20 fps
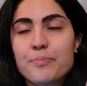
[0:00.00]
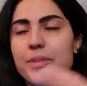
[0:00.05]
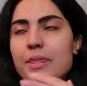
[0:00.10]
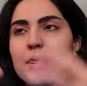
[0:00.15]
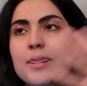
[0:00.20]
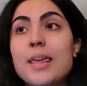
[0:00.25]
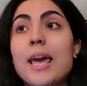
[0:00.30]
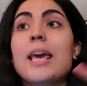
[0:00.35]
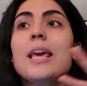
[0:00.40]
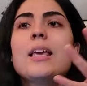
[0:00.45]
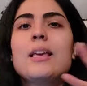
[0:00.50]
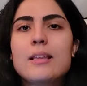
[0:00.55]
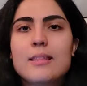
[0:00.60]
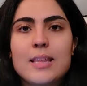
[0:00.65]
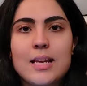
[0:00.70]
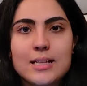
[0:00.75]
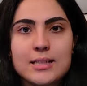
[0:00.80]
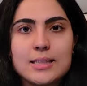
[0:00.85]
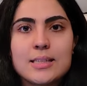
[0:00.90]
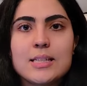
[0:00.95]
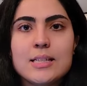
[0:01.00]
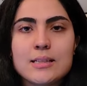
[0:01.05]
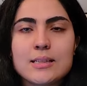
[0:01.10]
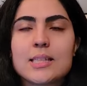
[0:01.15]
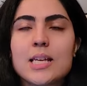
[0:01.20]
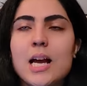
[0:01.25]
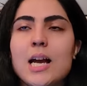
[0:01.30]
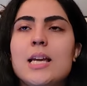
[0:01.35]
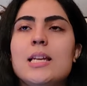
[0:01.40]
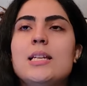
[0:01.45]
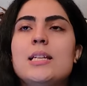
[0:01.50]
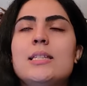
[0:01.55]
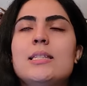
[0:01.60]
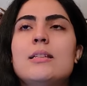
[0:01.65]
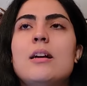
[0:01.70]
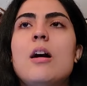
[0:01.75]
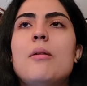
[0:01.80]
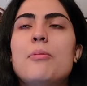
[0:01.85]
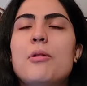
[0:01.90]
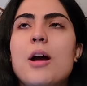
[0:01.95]
thing that it's inside this
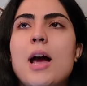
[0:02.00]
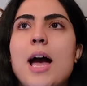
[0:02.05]
opera